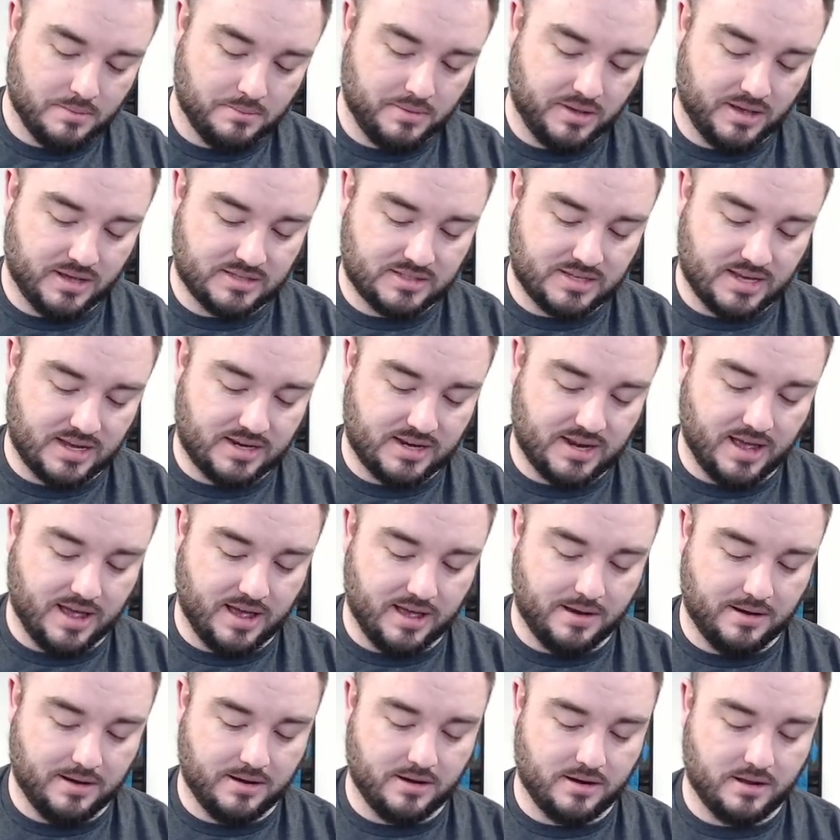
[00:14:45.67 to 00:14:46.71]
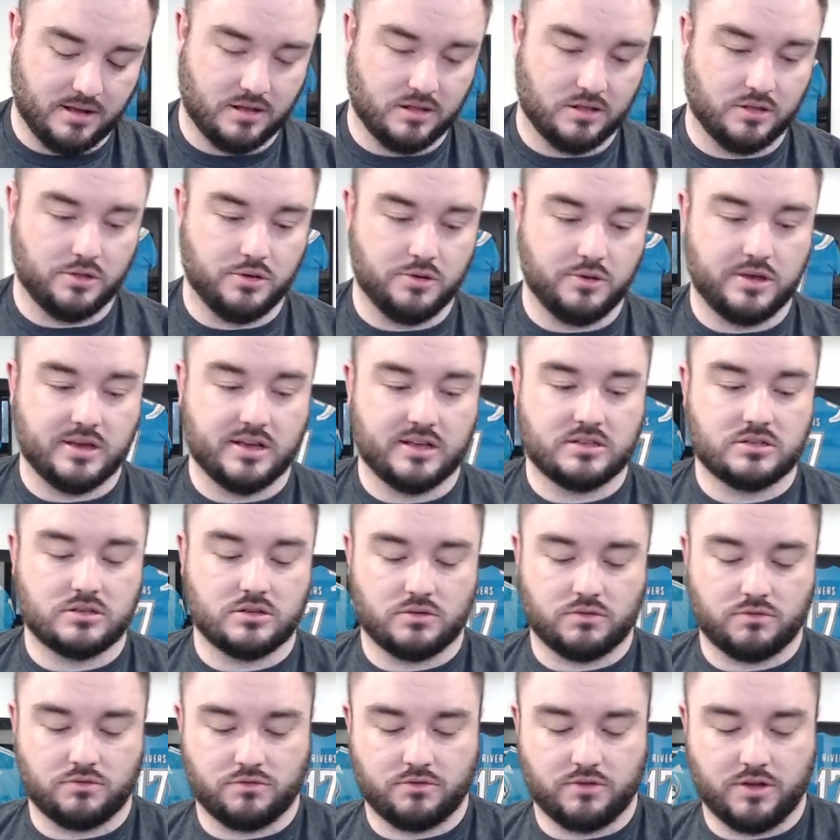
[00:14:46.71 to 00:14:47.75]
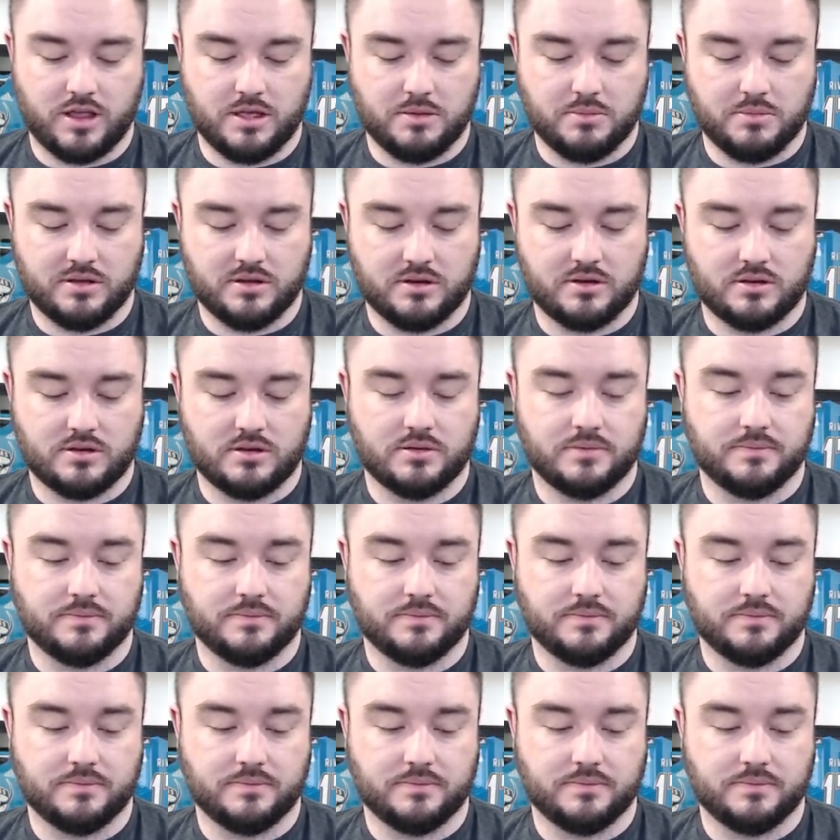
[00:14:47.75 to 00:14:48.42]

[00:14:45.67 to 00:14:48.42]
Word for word: PSA 10, Lucas Raymond.